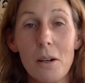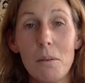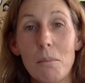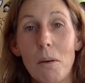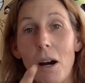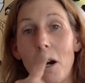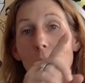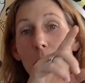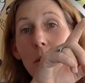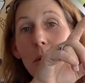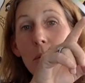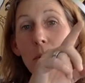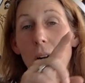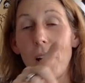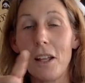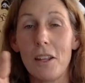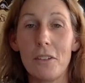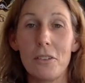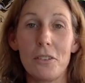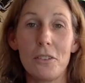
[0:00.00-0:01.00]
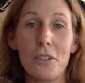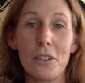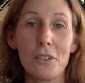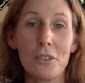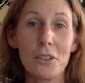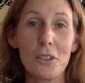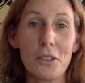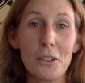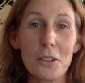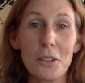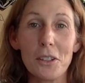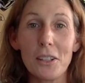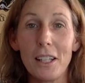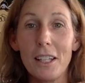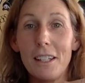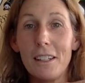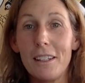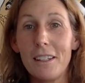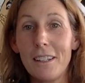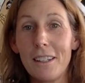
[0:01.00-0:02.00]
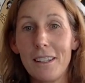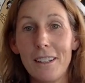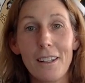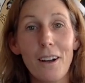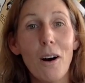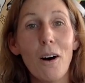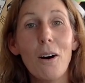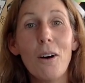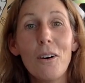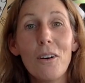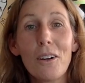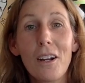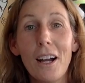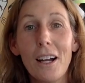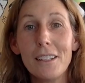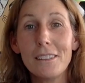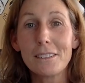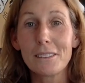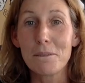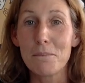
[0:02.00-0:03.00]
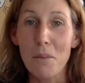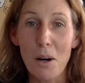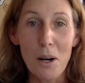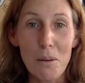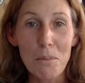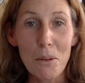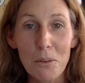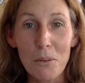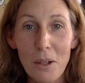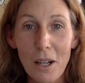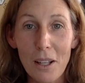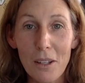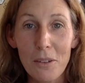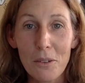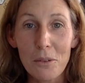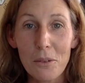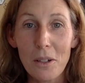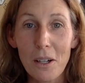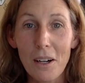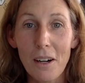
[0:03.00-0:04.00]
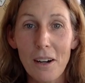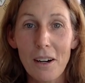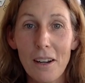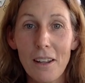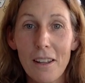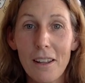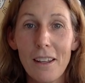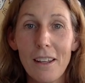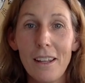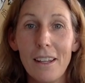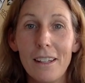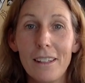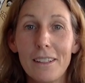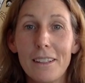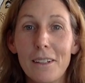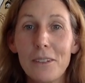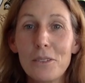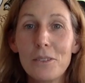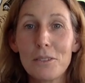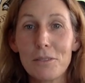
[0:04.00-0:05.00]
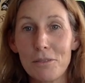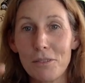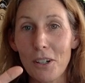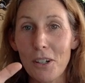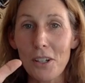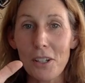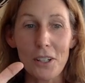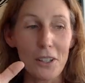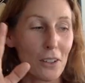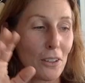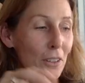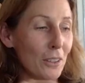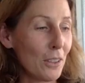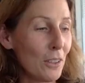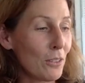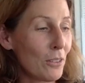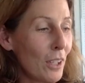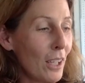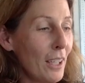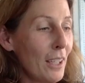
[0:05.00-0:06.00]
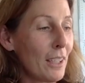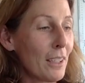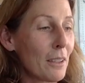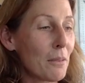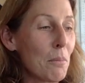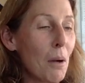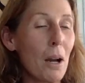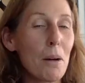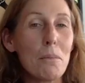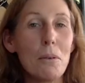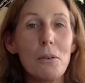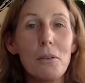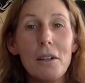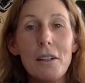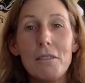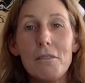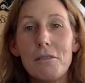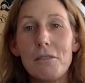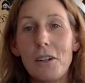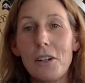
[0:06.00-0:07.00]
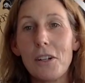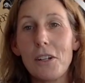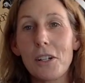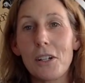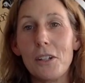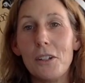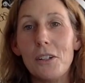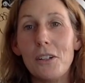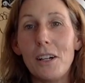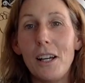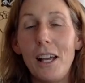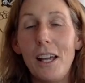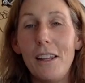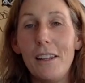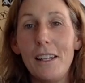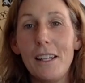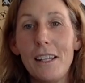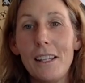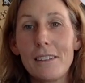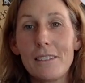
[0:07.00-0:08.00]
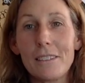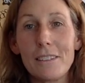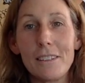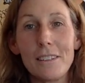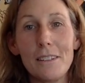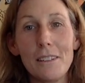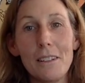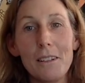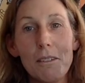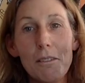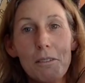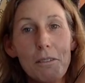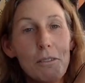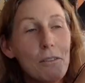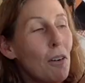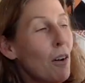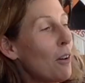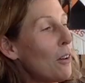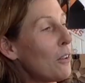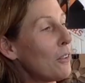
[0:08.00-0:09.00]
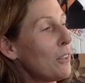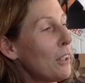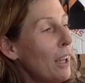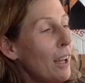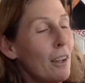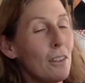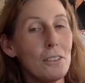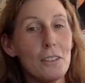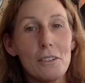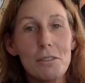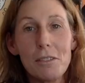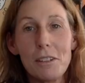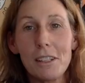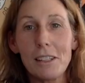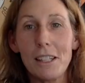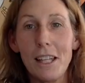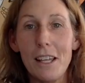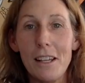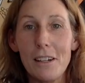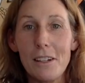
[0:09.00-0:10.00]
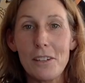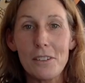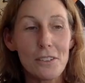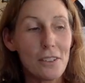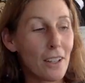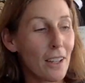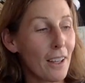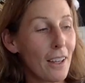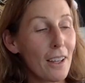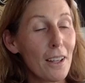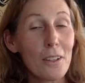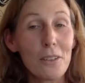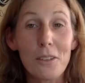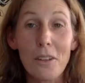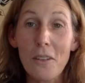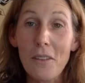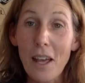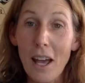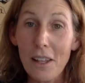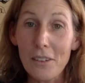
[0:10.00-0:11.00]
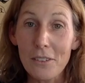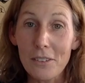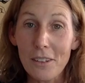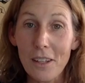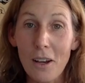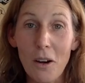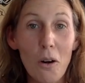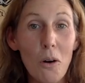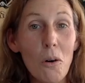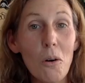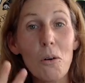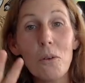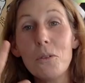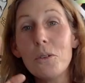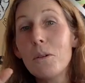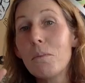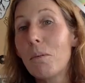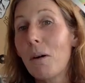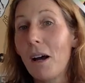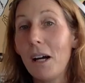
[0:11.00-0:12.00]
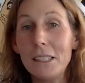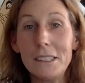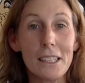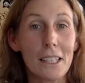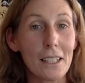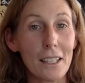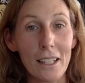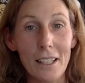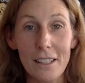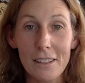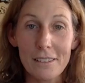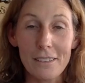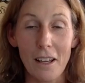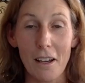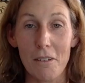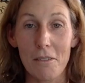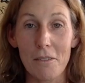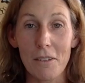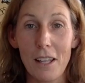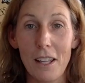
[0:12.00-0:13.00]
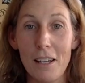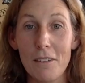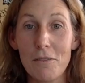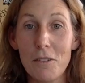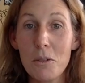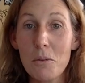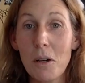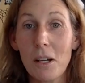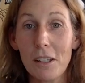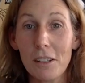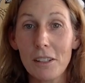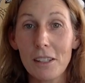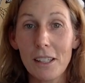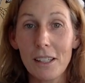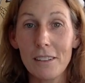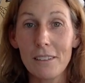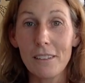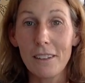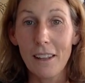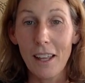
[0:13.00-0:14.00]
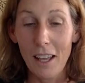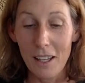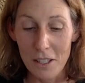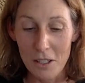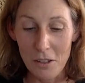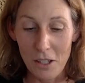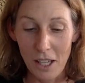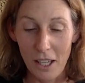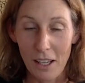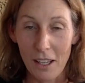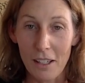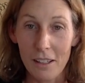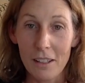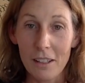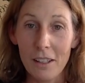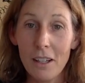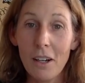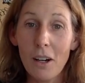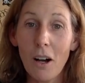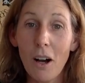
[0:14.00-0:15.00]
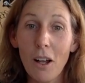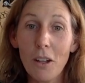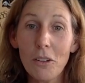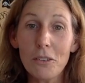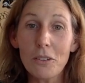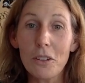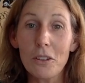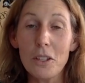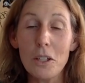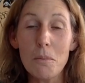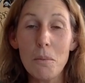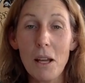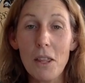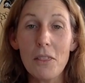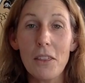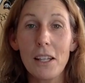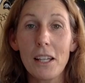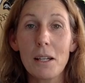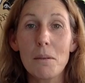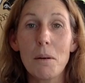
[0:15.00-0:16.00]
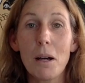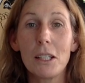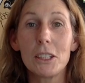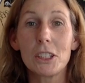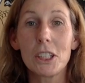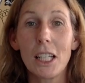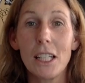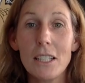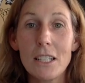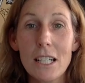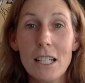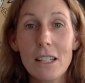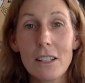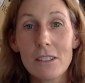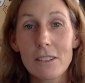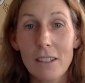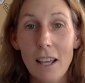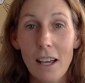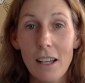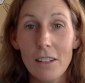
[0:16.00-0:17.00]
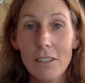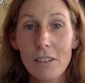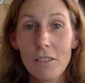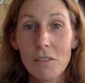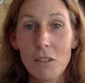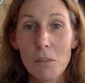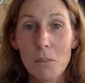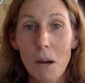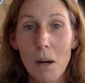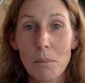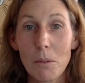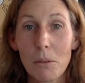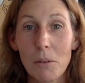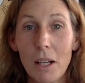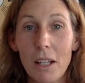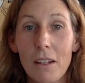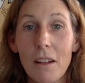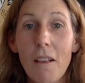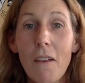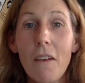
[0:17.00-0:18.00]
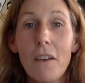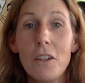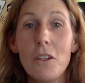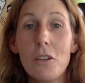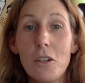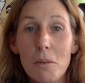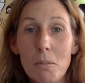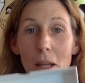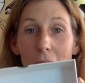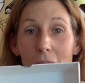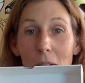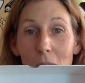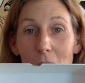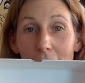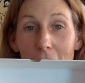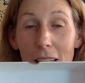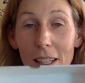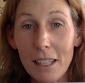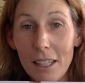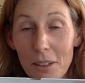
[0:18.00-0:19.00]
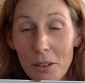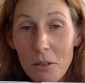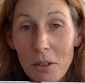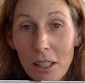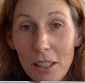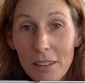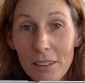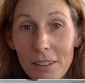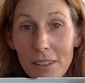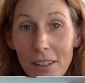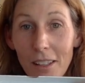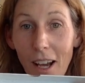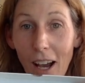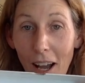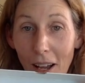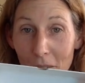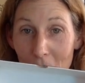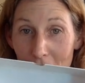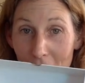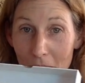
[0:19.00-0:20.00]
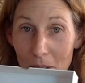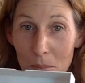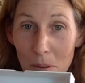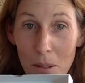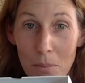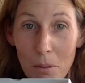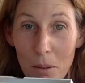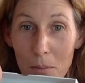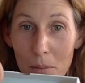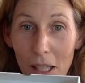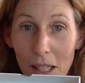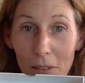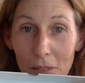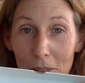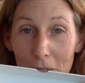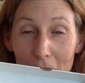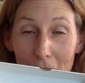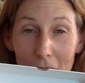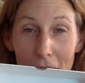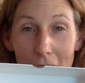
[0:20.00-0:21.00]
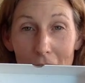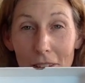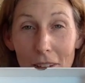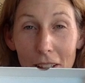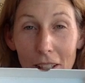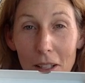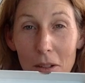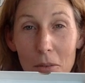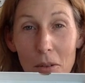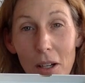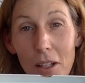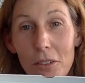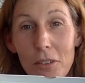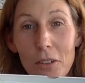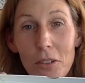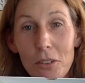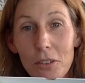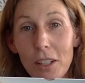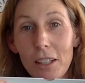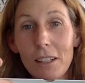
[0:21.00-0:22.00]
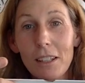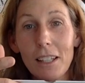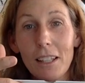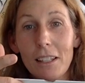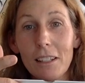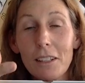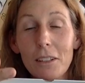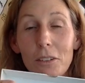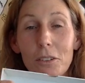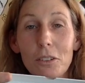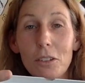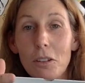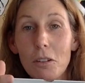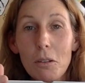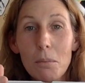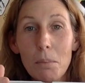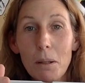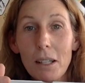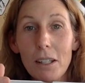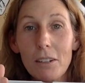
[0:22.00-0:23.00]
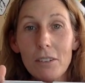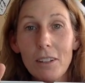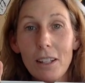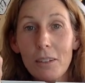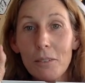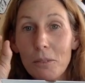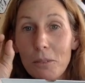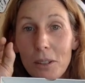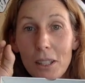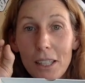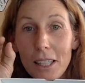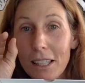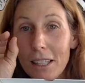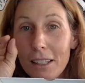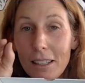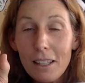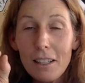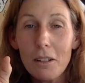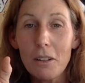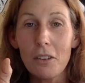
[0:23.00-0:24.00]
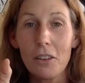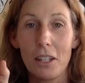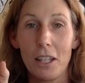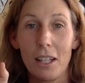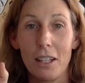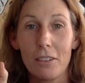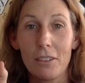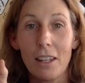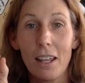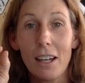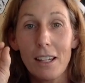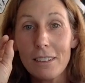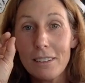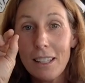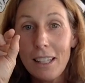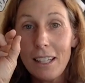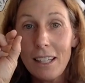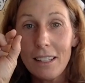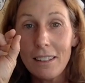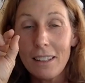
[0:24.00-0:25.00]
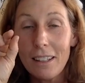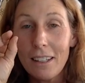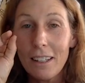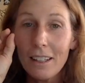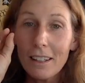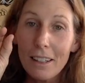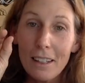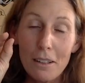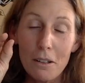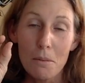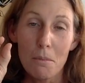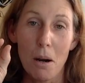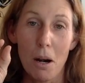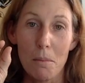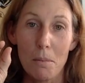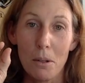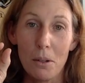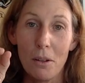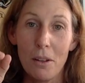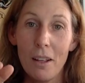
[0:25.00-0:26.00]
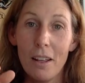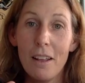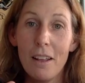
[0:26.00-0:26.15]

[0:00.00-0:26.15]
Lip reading: Marble runs, just Google it. All kinds of marble runs where it goes vertical. You take your marble run vertical and it gets to fall down different layers. So that's a whole new project in itself. And if you want to look into that, you can. Also, you might think about changing the size of your marble run. You can make a really little one. I've seen people make really teeny ones using like little toothpicks and really little things and a teeny little marble.